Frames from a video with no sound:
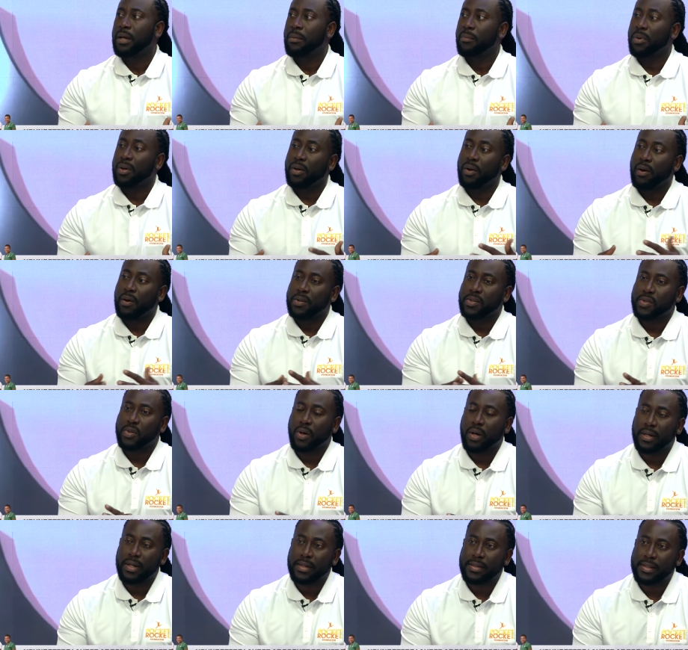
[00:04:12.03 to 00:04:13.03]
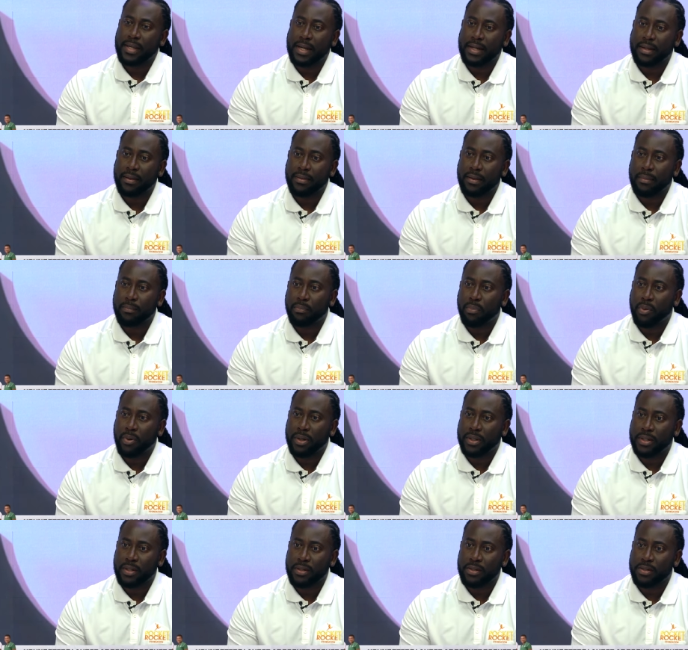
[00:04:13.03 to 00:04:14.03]
but also understanding the
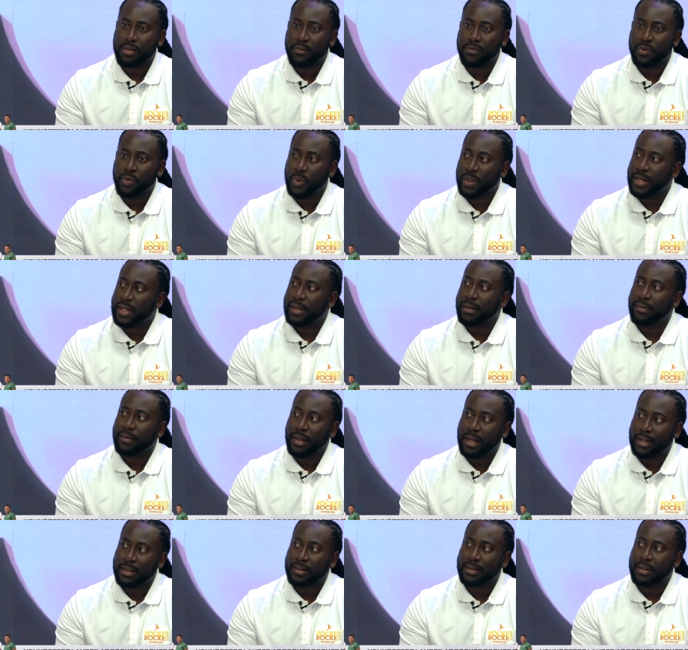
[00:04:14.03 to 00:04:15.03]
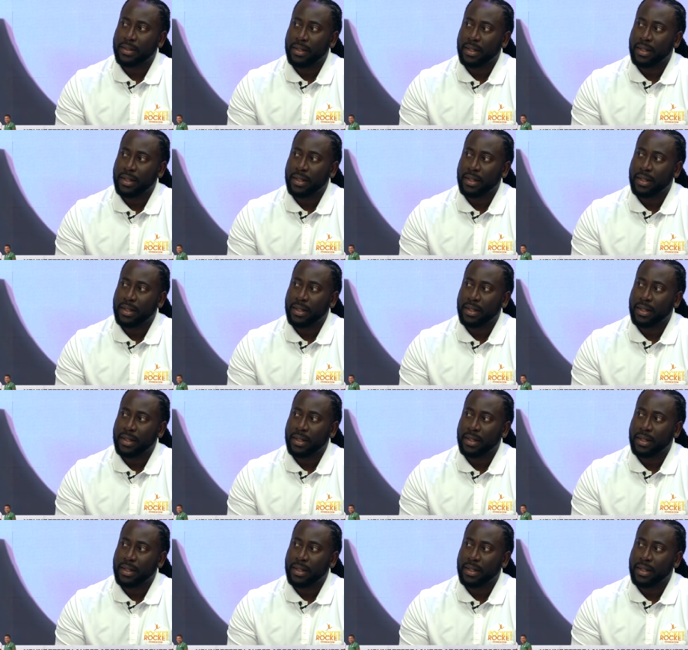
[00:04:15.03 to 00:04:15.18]
importance of twinning that